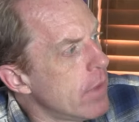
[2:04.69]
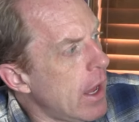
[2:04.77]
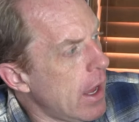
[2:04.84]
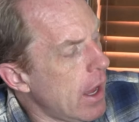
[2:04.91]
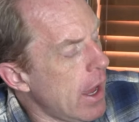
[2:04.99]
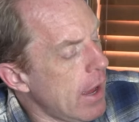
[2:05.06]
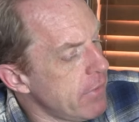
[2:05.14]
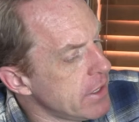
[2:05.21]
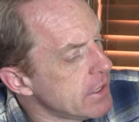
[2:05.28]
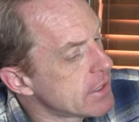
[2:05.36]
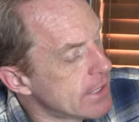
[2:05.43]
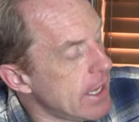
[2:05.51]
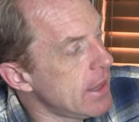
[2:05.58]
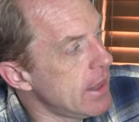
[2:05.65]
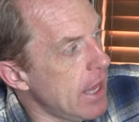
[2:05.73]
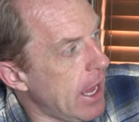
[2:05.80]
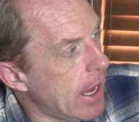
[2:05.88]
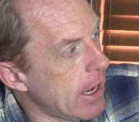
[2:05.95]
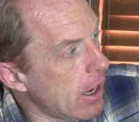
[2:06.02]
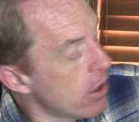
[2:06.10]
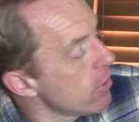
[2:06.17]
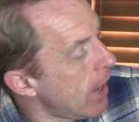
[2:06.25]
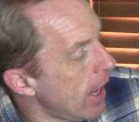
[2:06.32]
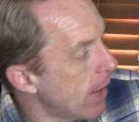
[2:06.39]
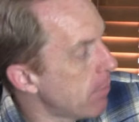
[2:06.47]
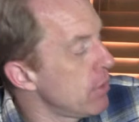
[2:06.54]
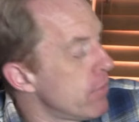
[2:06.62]
Having said that, are you
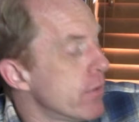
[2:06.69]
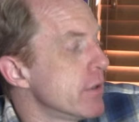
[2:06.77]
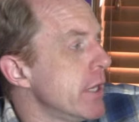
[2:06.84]
happy for